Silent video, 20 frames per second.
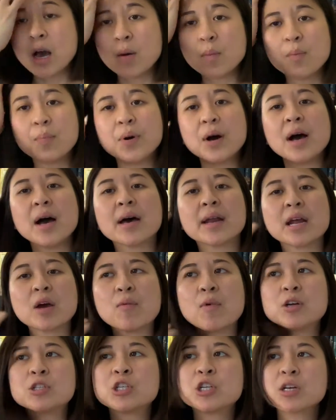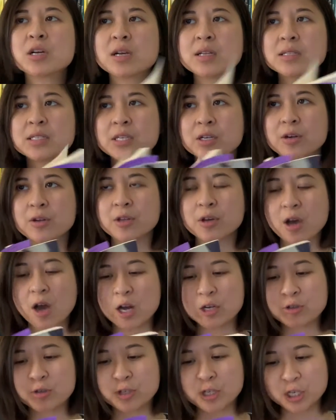but I want you to consider the
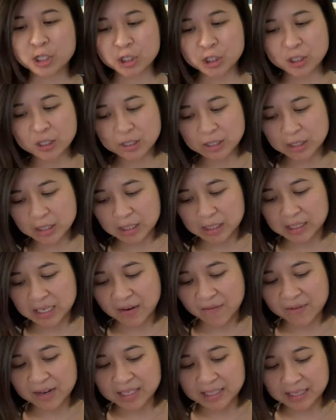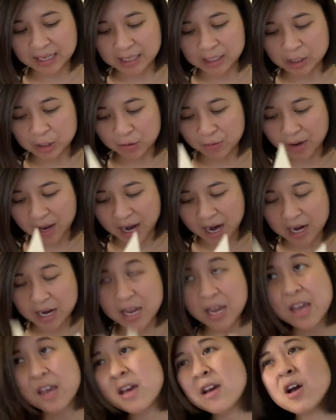contradictions in 76 through
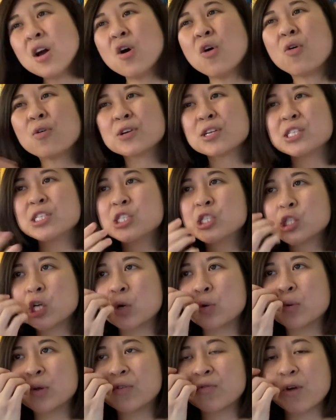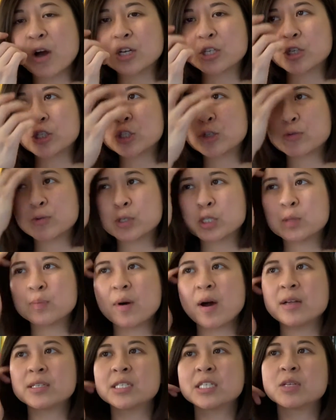80, or just in general of Rochester's
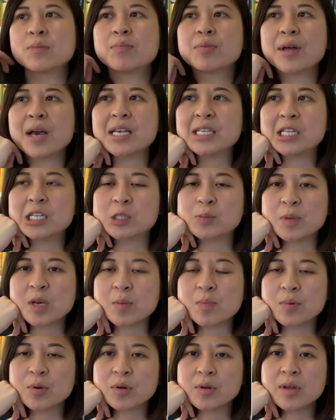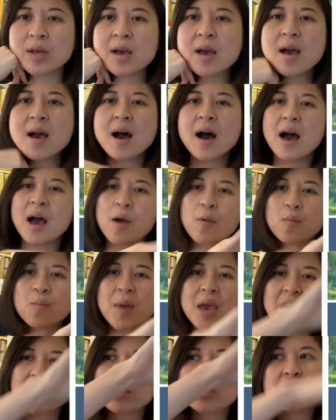response to the place and his people.
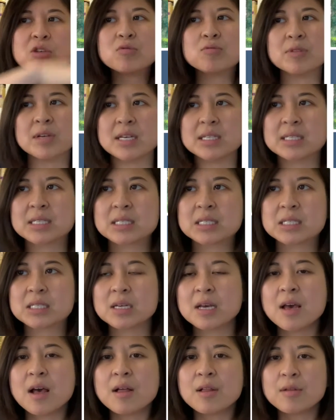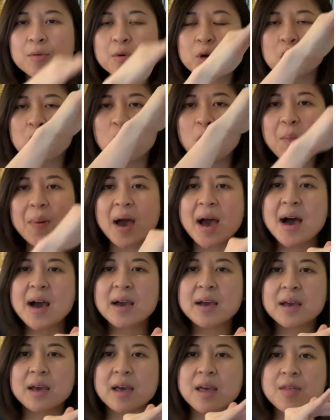Make two lists. Go
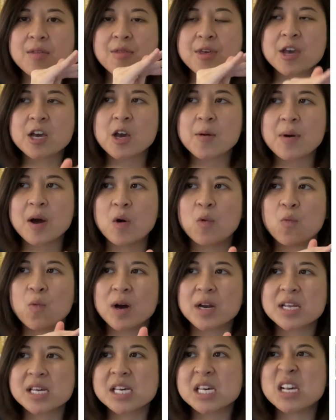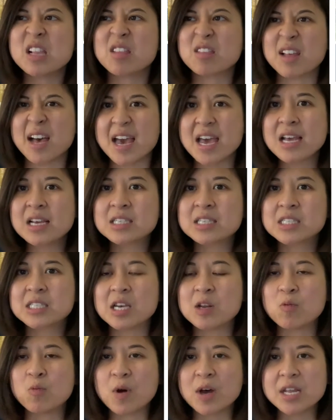back and think about what he likes
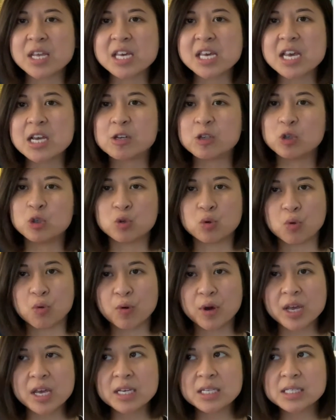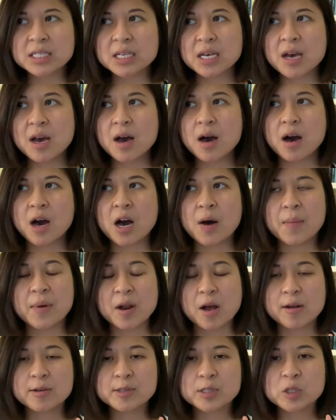and what he enjoys, and
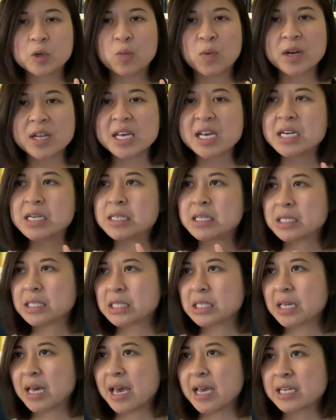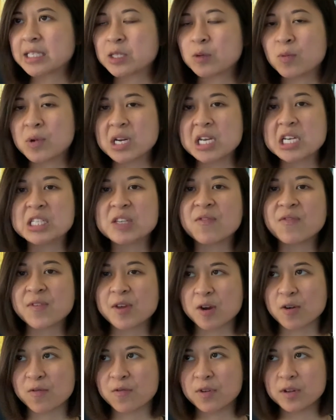also what he dislikes and what he's
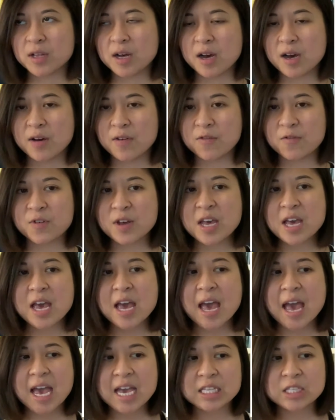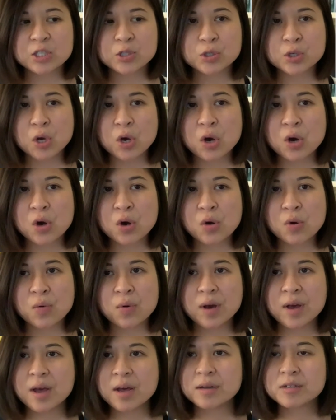fearful of. And
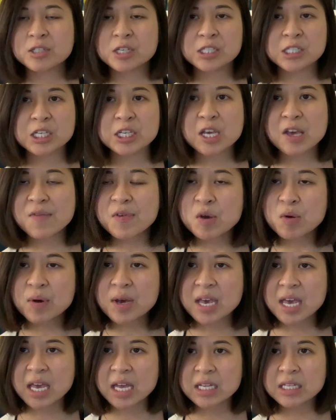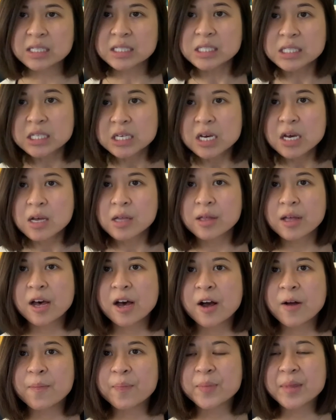so just to give you a hint,
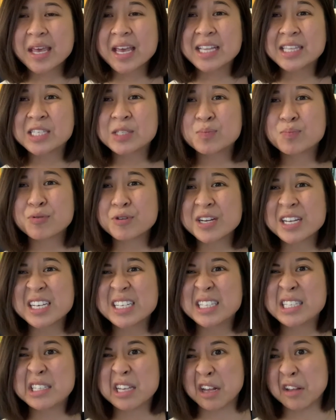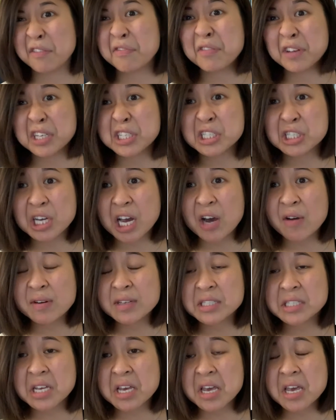it's pretty selfish, I
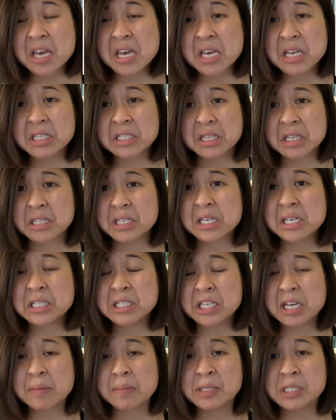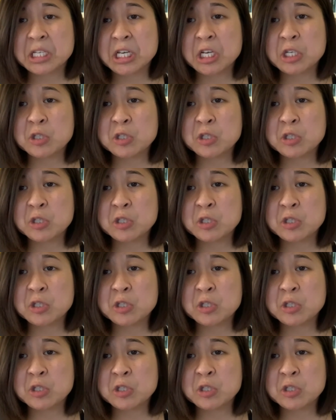would say. He seems to